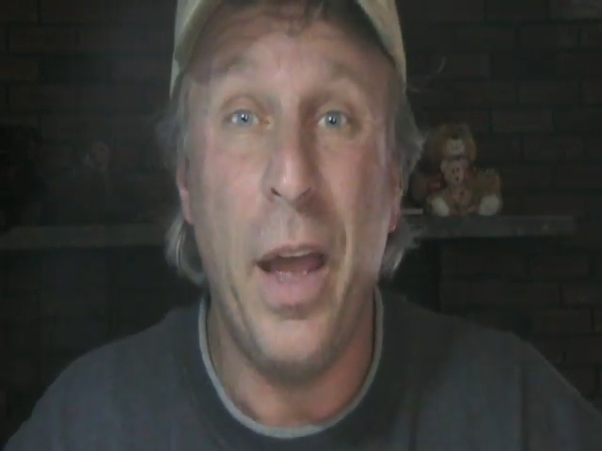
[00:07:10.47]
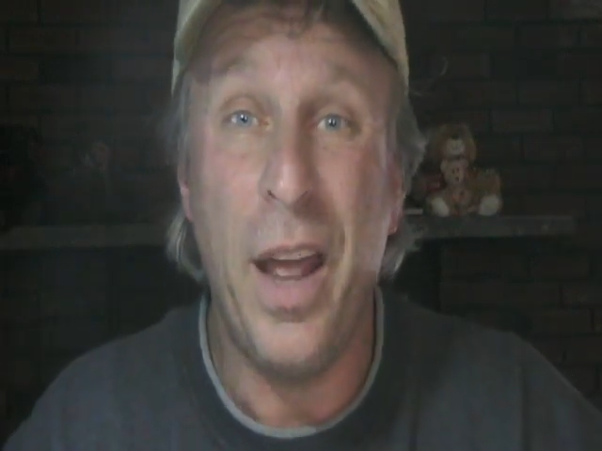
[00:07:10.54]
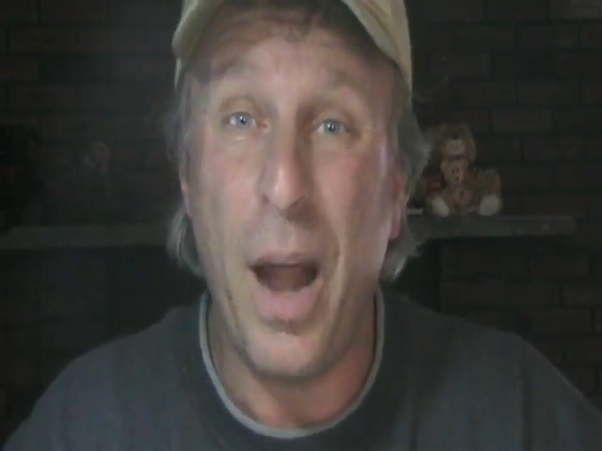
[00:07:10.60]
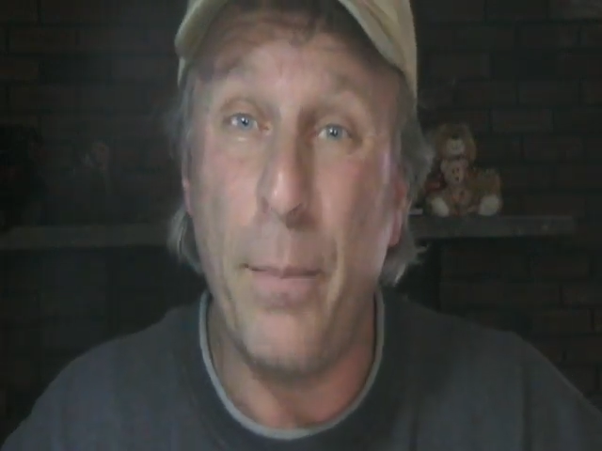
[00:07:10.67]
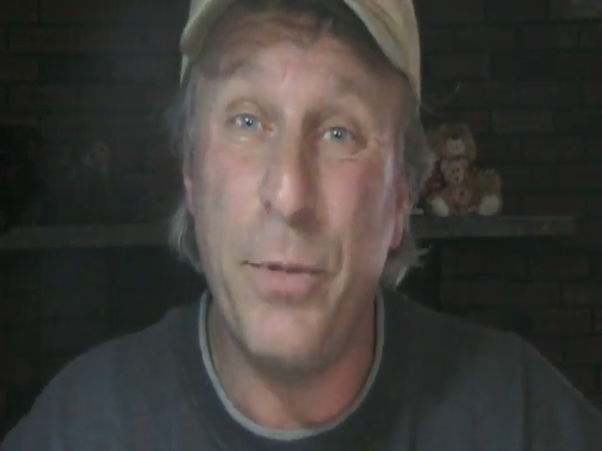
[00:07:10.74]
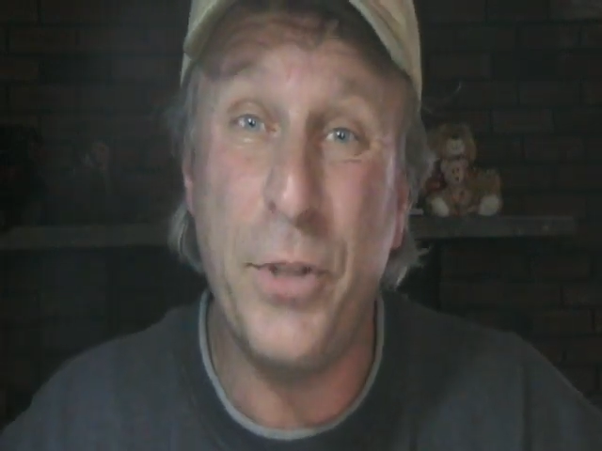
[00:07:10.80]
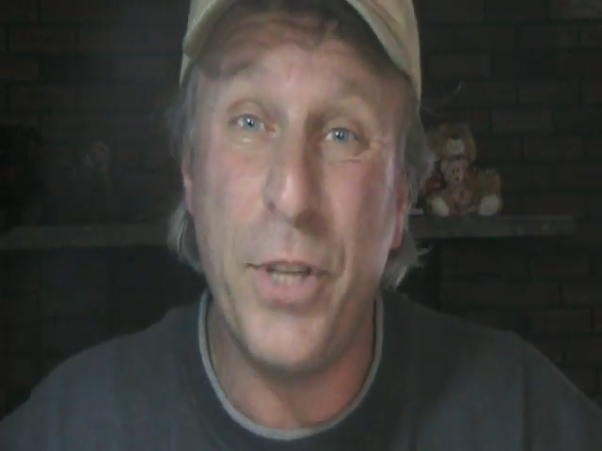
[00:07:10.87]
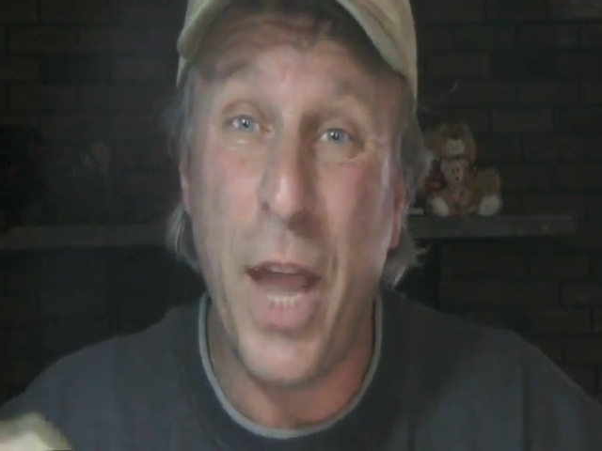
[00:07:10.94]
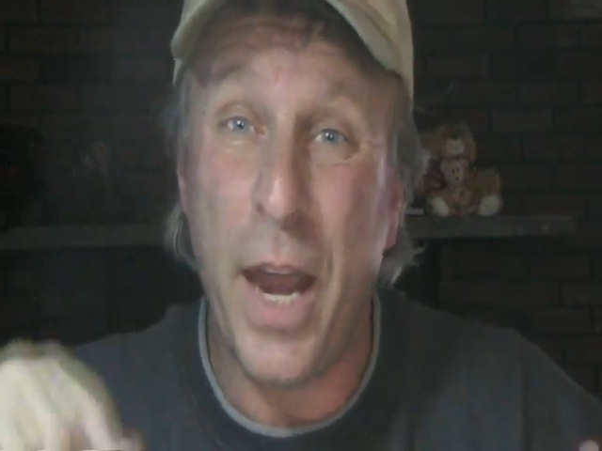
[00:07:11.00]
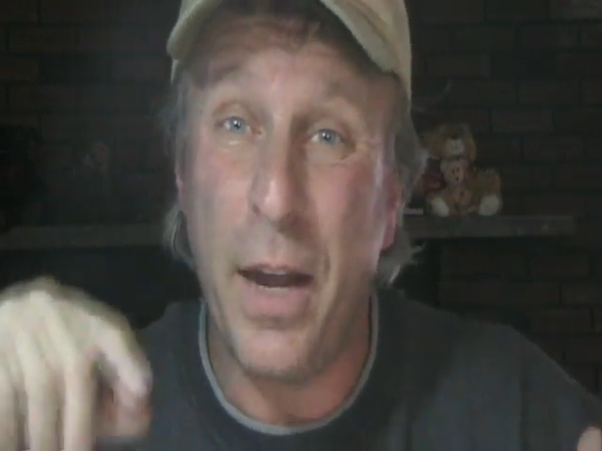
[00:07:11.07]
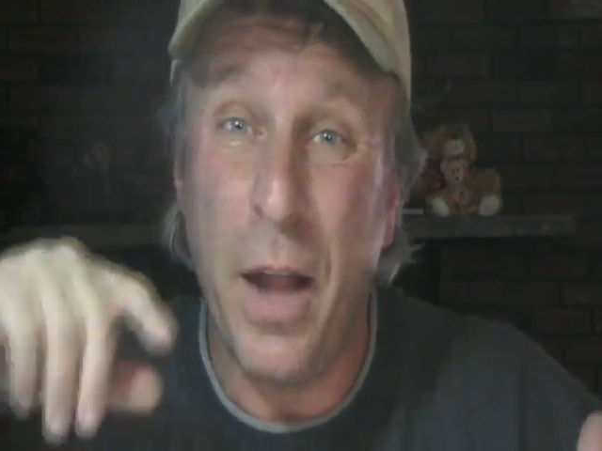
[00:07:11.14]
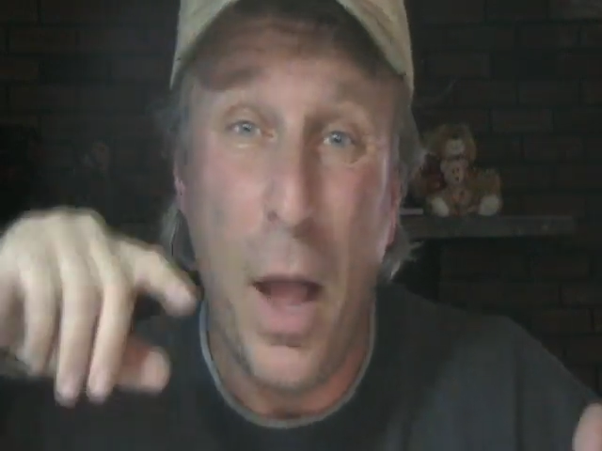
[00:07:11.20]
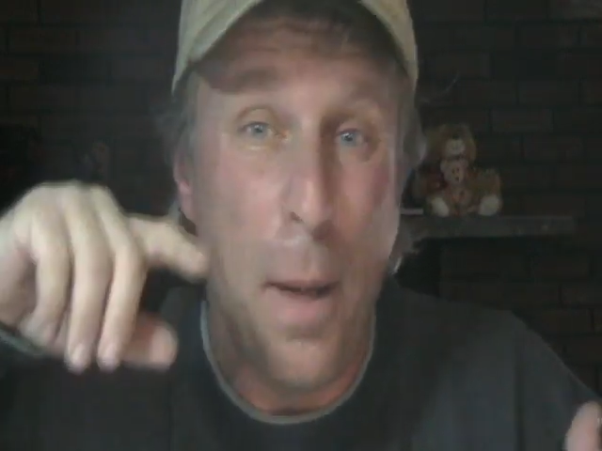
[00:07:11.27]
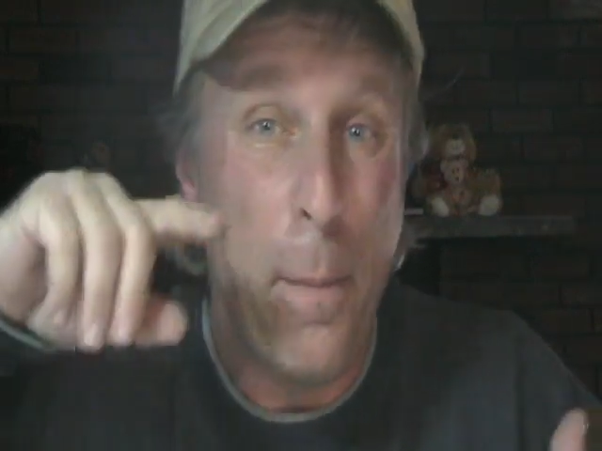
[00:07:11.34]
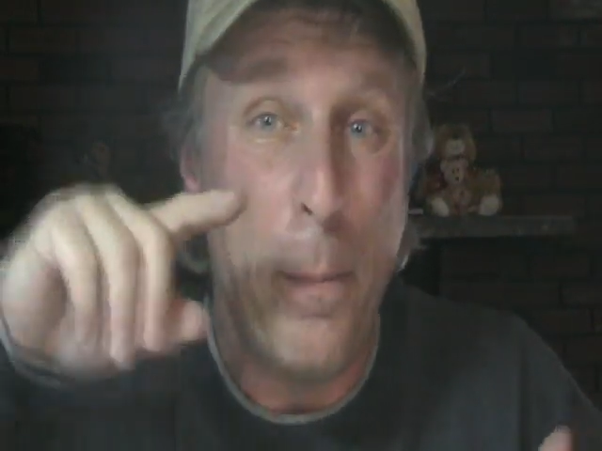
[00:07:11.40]
And I'm
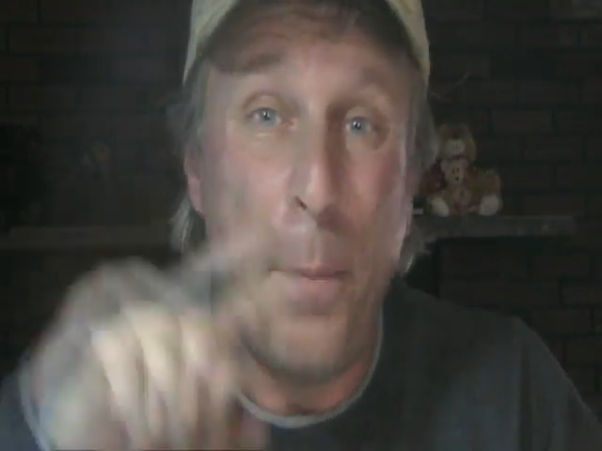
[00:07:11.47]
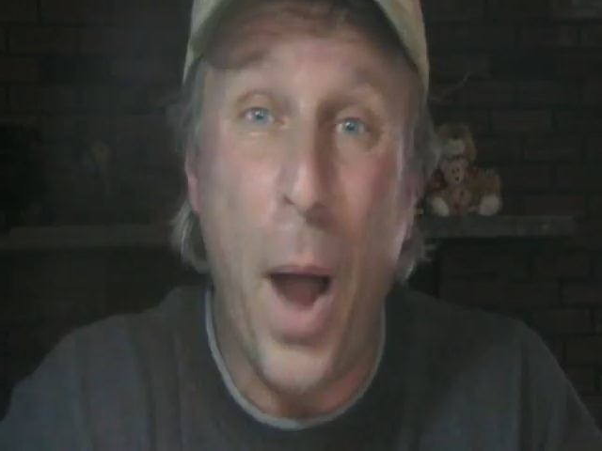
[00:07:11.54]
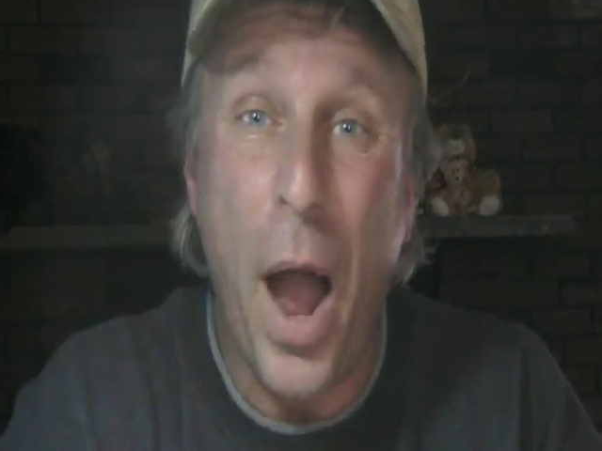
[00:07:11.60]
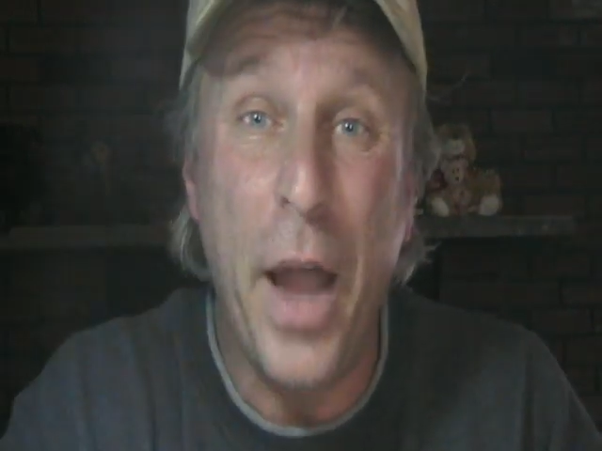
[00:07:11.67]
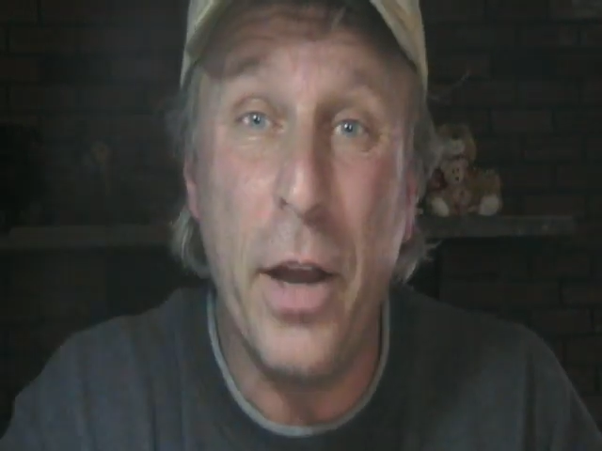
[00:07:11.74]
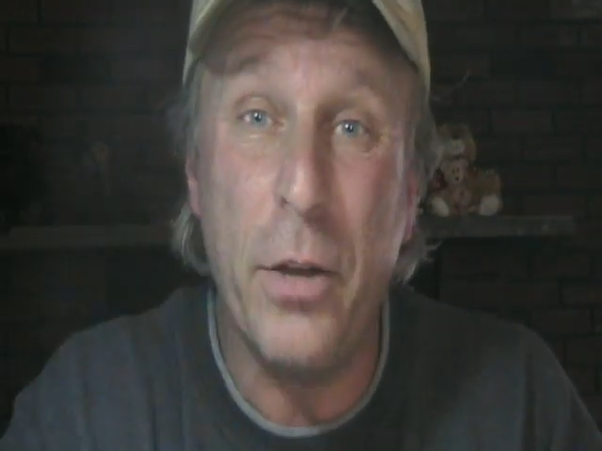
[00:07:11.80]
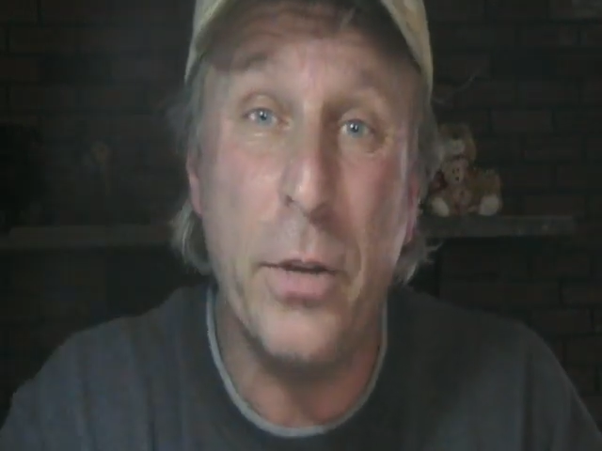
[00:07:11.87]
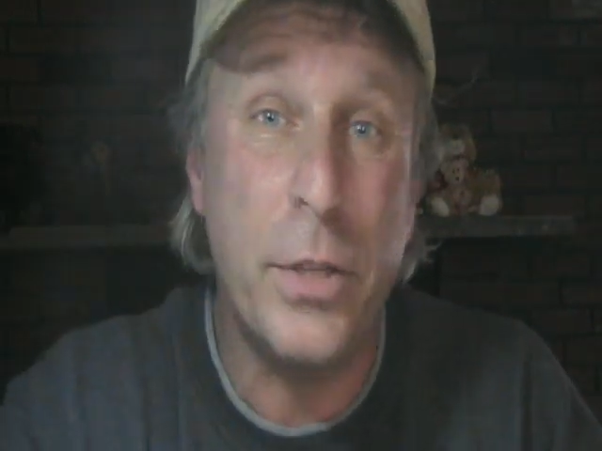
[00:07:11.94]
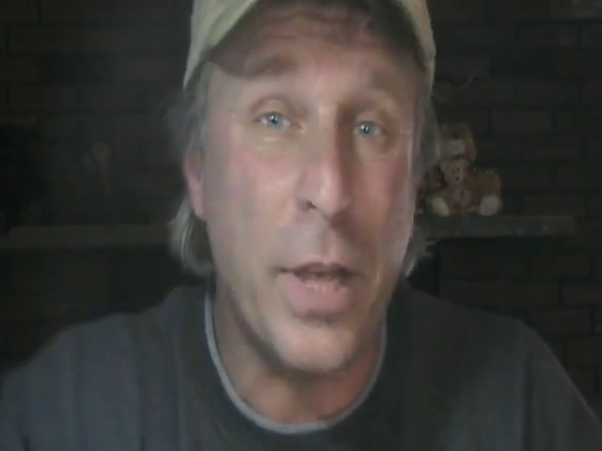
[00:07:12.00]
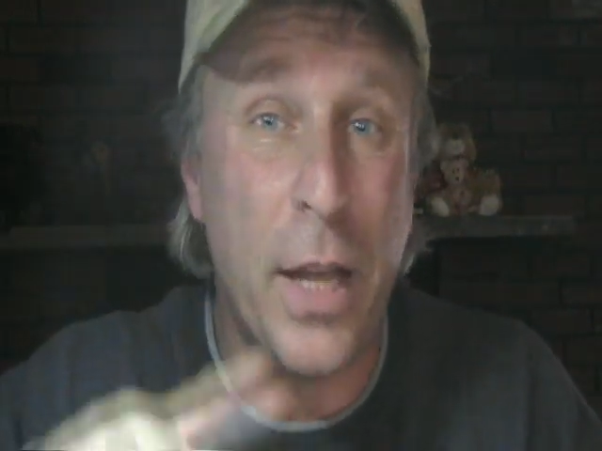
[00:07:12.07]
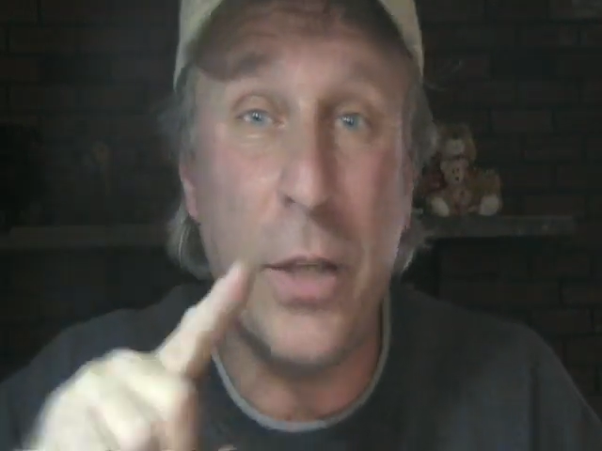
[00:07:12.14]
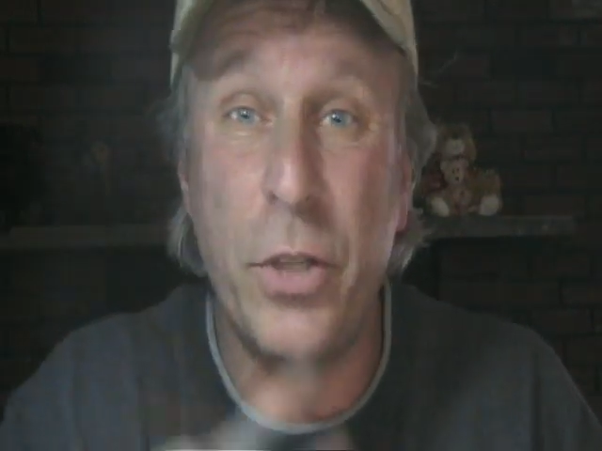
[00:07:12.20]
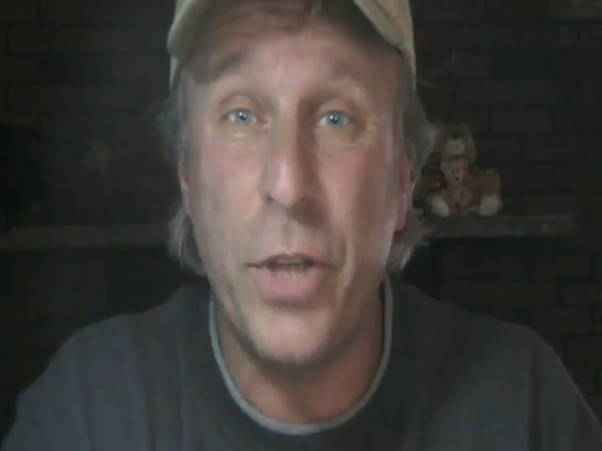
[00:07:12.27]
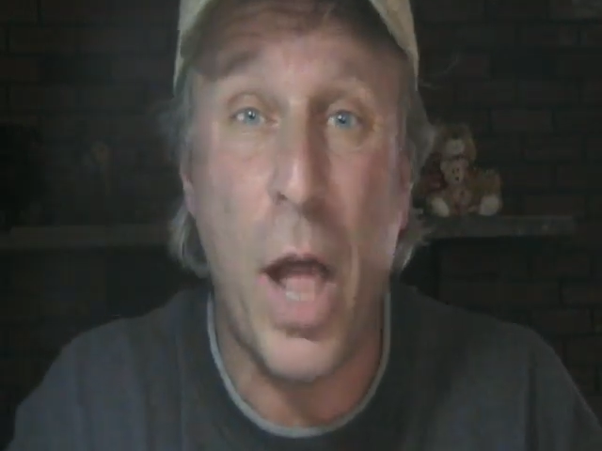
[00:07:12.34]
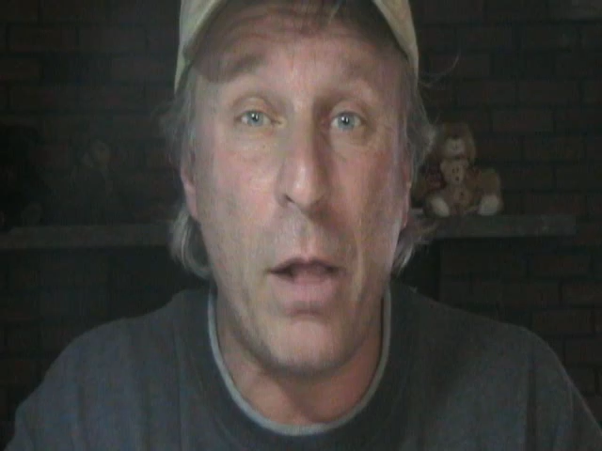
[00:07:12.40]
saying buyers
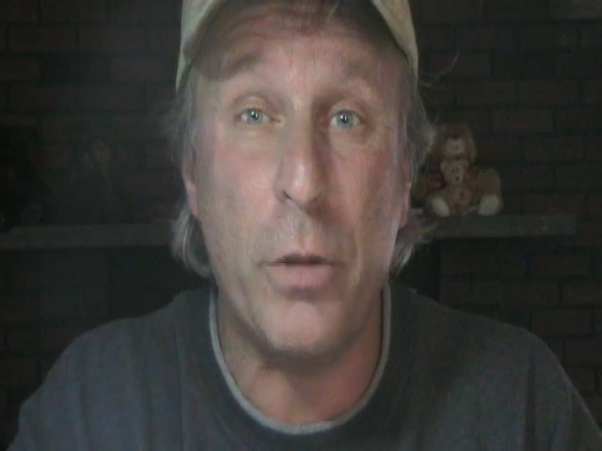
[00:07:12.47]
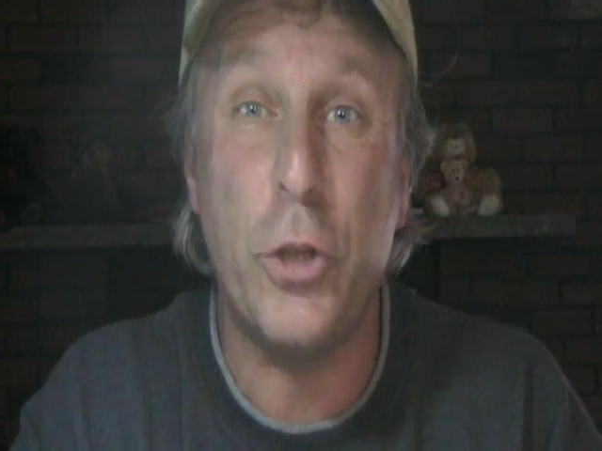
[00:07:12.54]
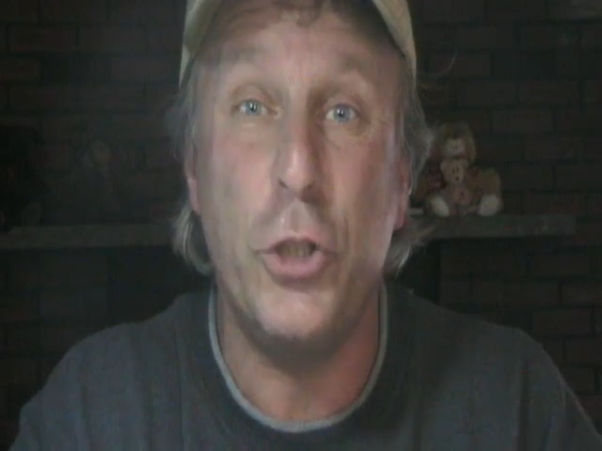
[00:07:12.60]
and sellers,